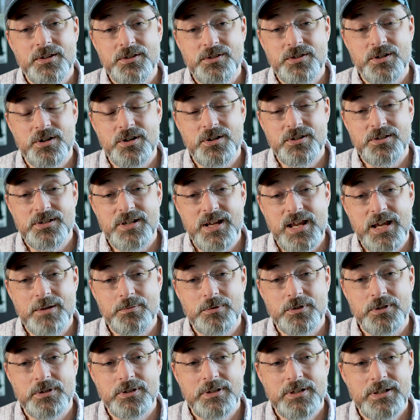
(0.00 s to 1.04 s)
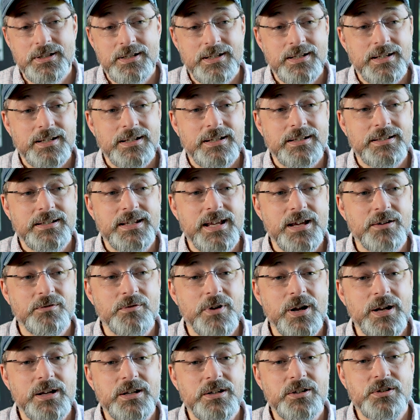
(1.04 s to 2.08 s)
the turntable, get
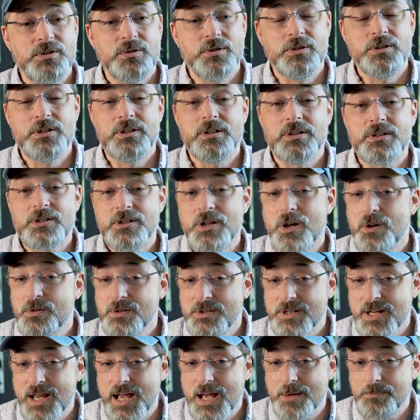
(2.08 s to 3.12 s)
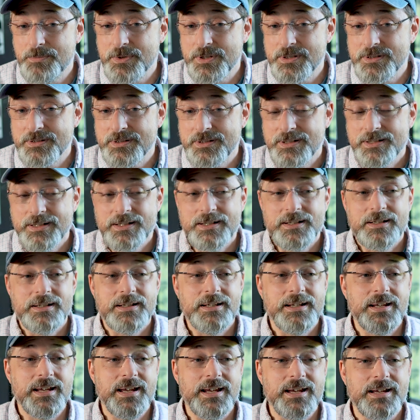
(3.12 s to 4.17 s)
ready to do a little toe tapping,
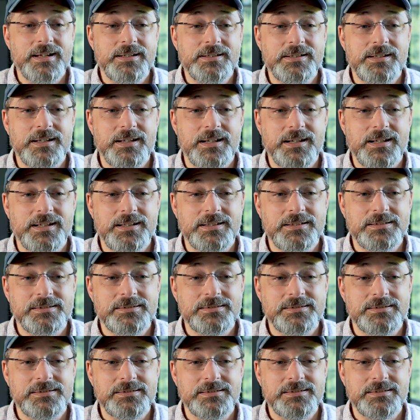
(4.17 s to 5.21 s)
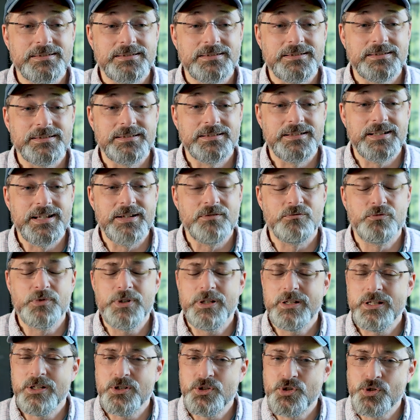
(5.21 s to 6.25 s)
and
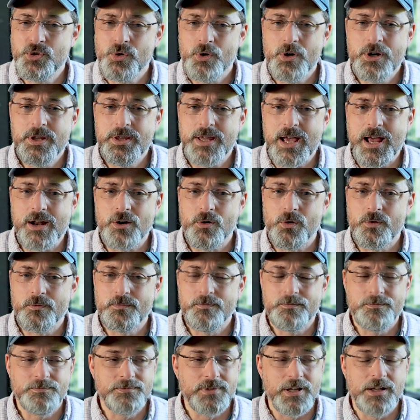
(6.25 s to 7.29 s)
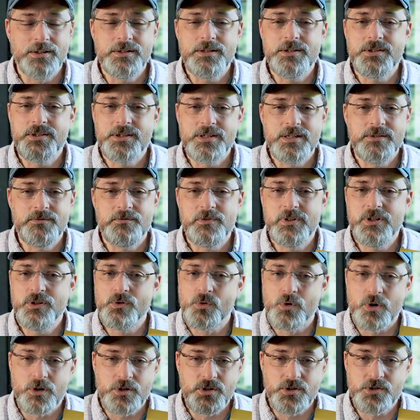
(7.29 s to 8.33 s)
really enjoy that London Symphony
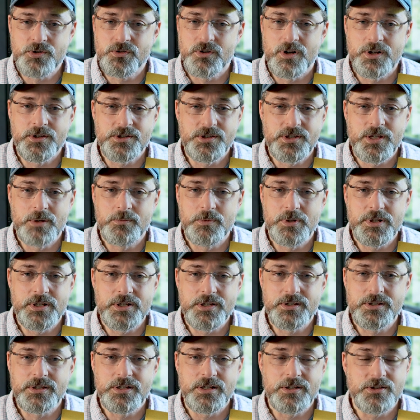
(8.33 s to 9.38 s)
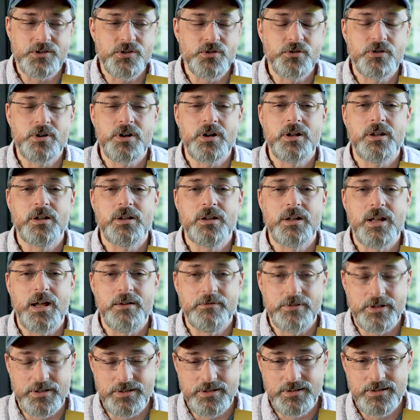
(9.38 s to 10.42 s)
Orchestra on some of these things. You're gonna
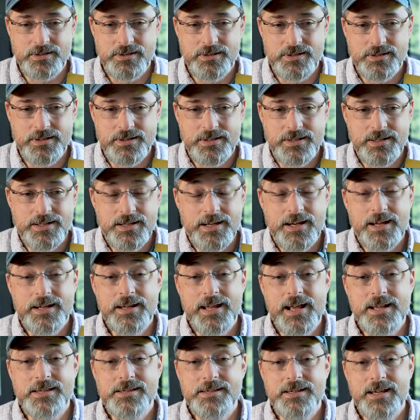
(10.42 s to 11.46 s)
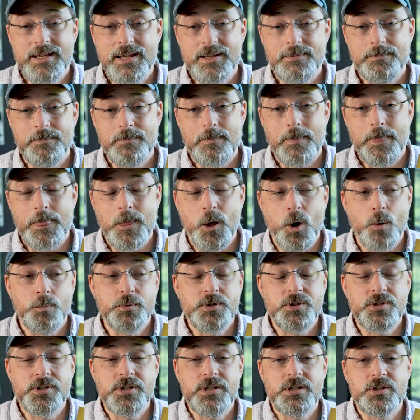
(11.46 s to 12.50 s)
love it. And that's it. Hope
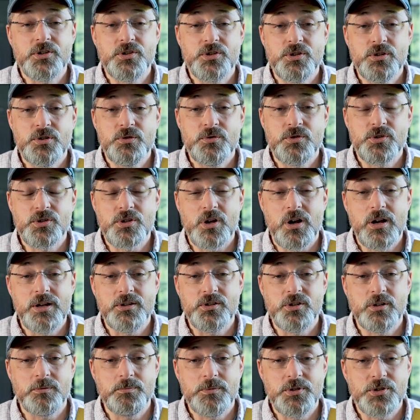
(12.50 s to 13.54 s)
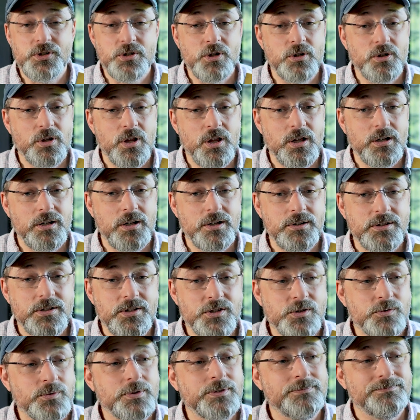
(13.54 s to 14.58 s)
to see you soon. Sorry it took me so long on
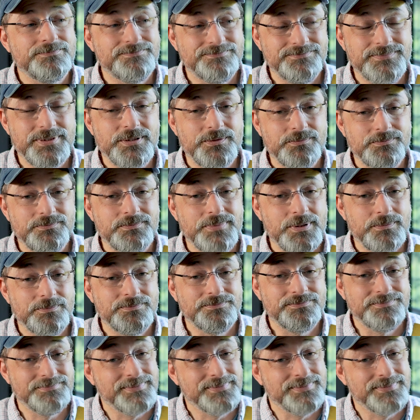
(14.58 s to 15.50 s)
this one. Been